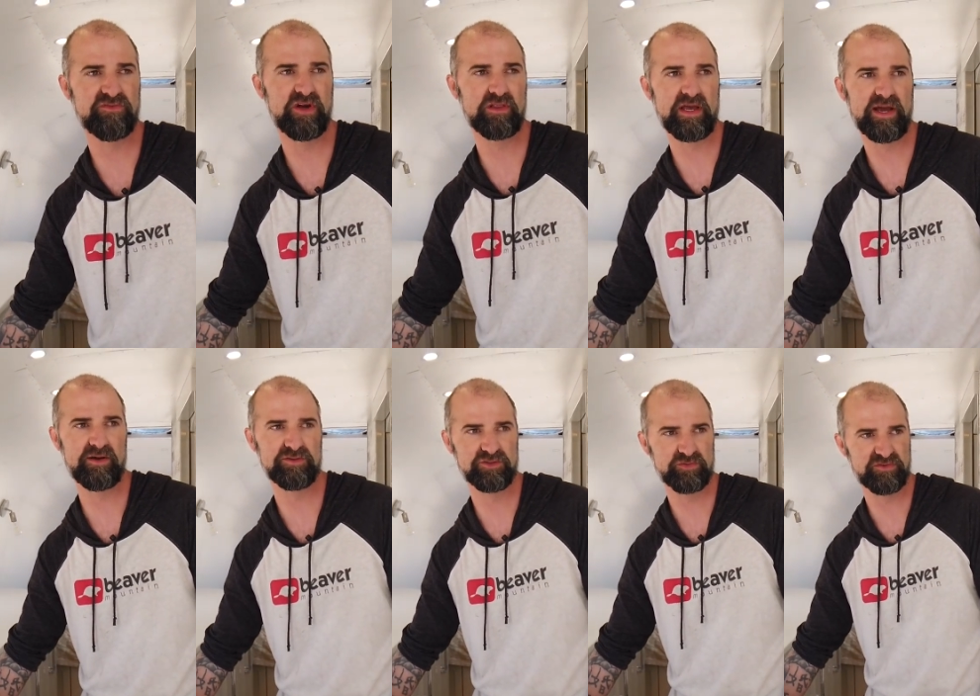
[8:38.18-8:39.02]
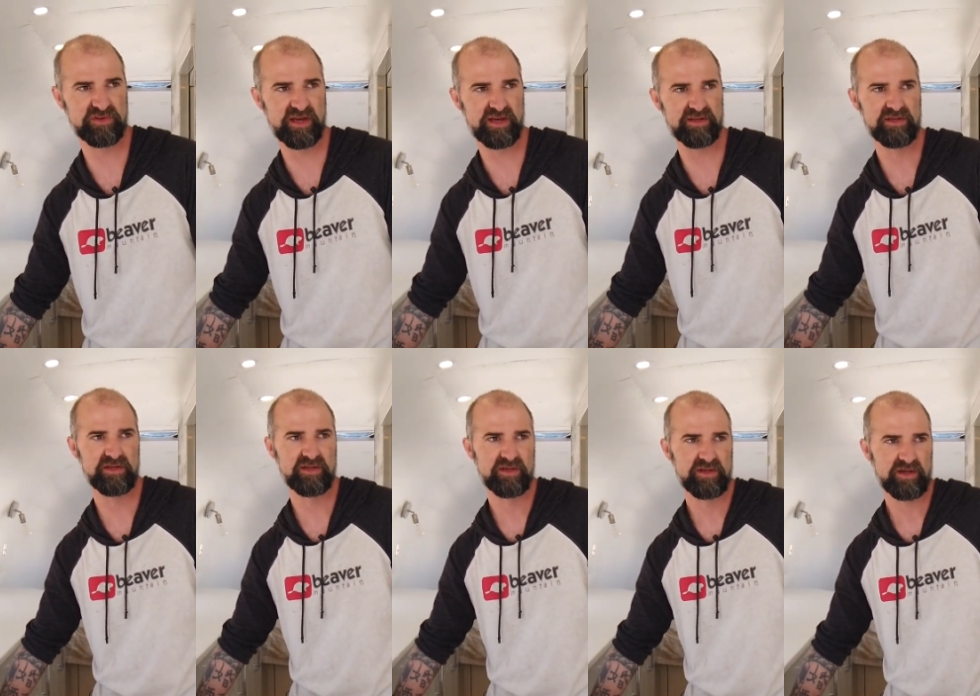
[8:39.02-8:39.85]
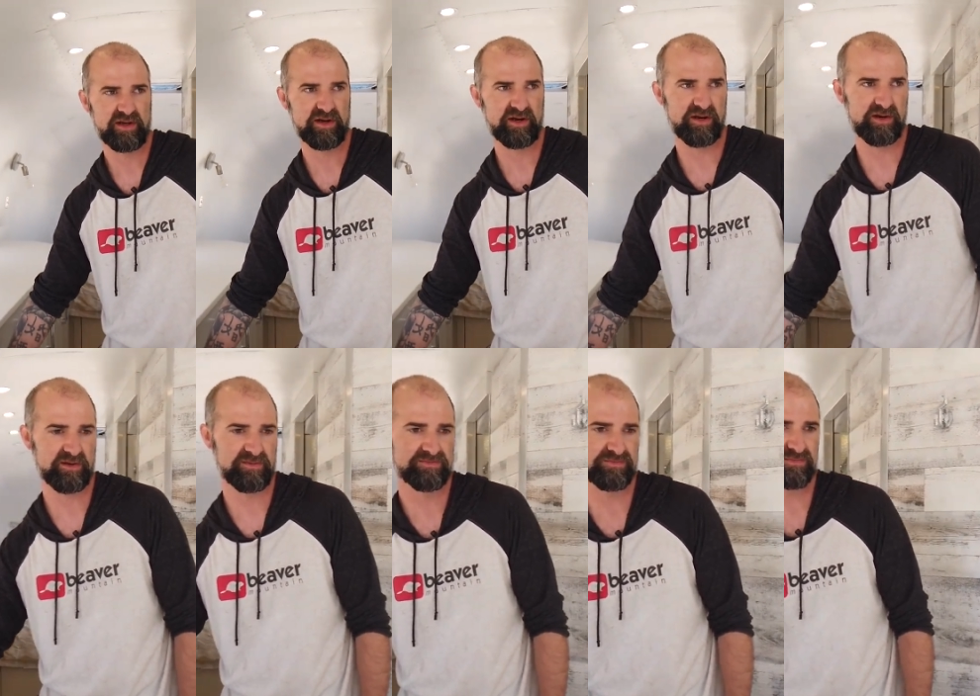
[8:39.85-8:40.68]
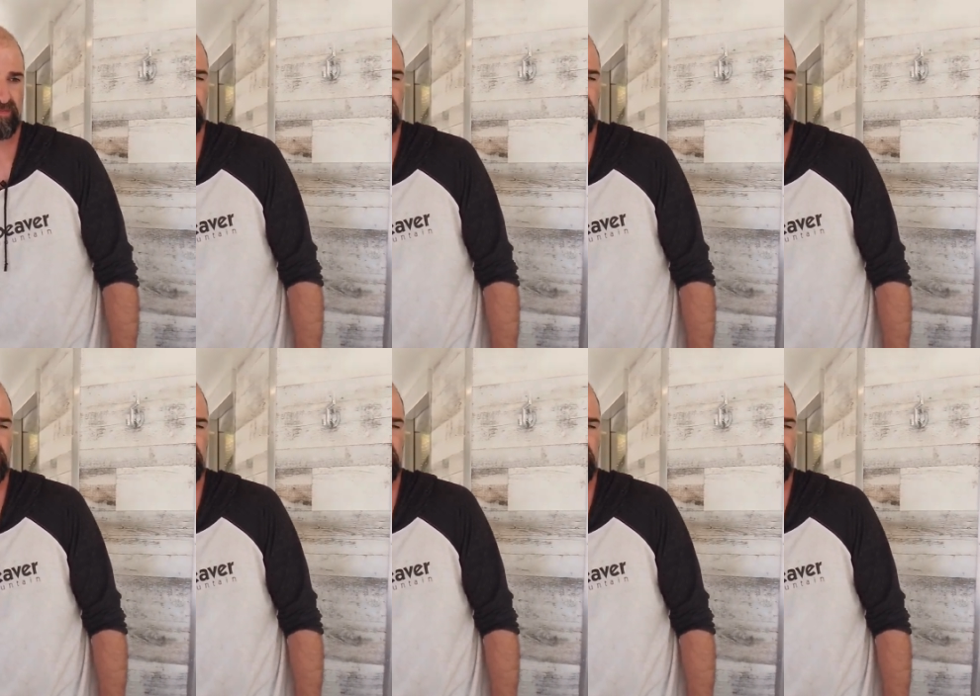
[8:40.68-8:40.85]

of the front lounge, we've got our